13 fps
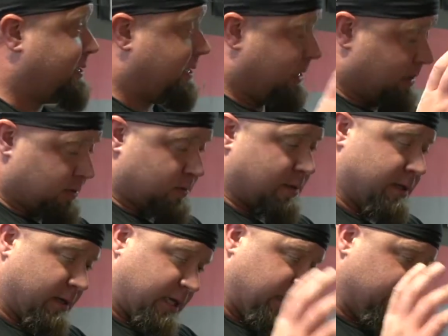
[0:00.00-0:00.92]
not personally,
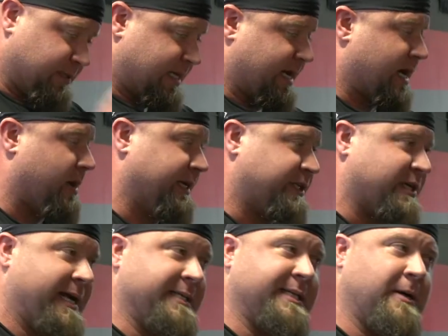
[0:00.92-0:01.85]
but I've helped
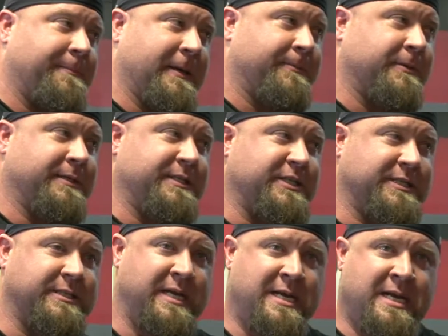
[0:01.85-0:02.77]
coach people to
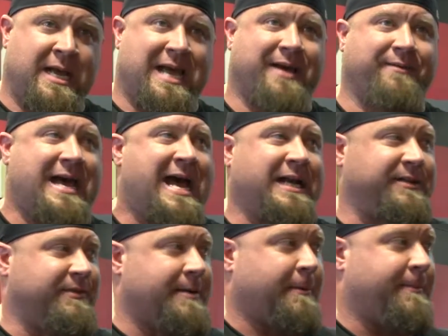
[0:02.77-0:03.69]
those,
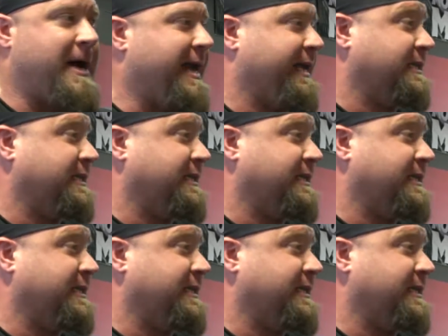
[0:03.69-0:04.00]
regardless of